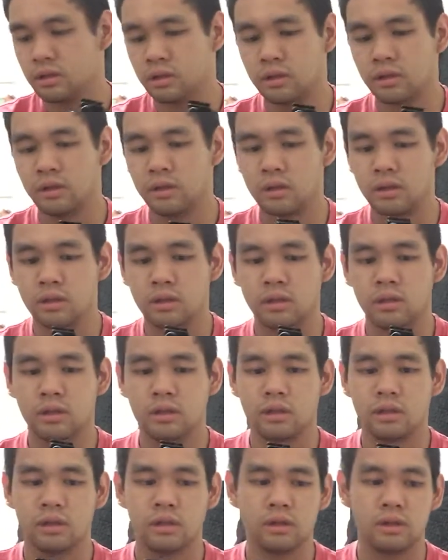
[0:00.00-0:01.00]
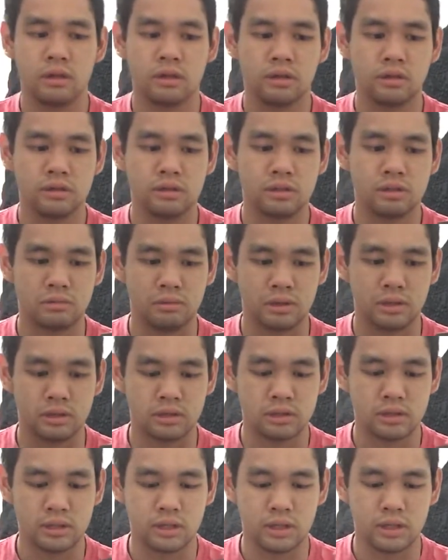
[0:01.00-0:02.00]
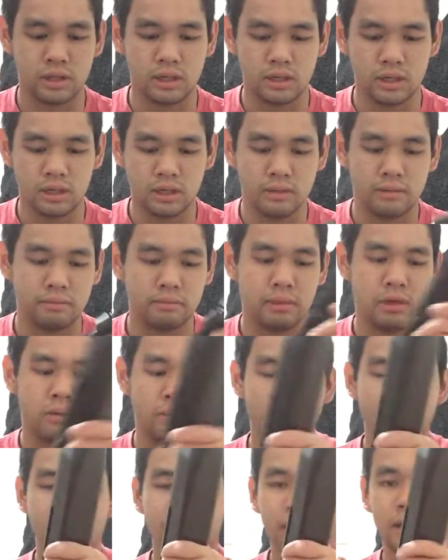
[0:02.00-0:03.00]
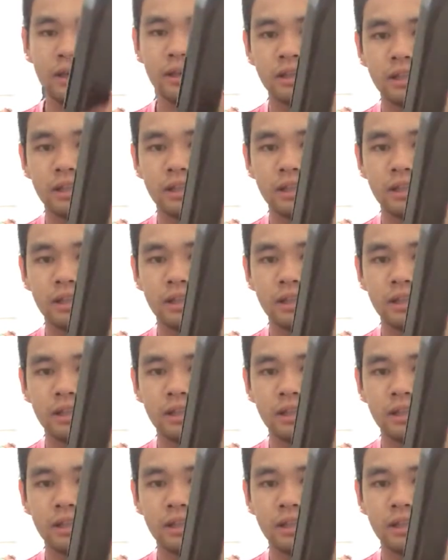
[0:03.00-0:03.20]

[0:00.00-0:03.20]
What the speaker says: Let's see what else. Metal mag.